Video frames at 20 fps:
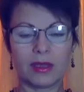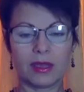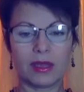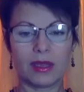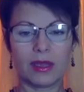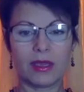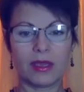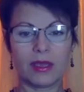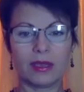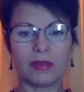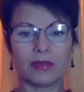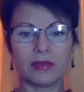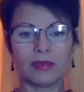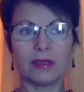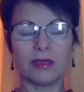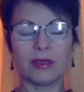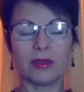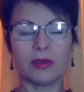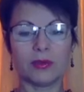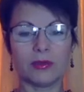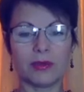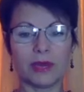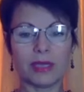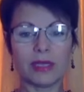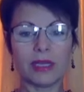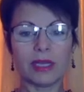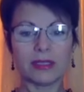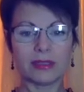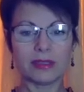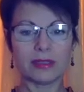and you're
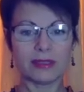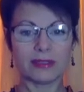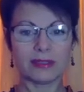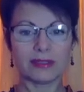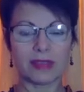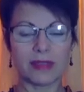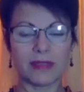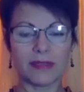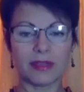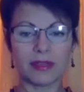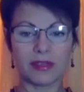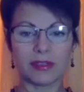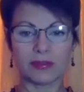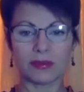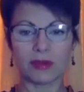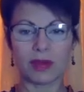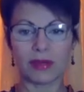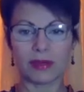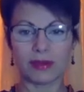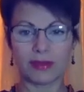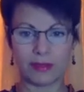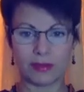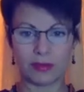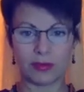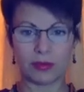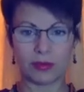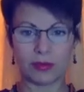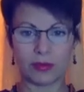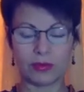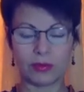realizing that something is running
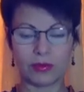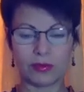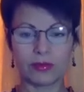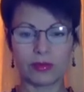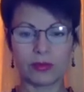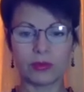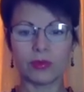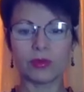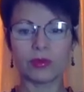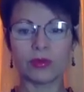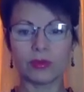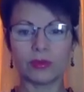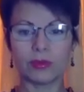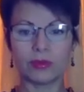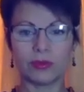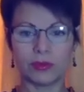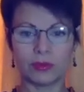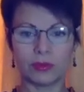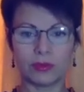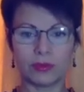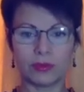through you. So what do?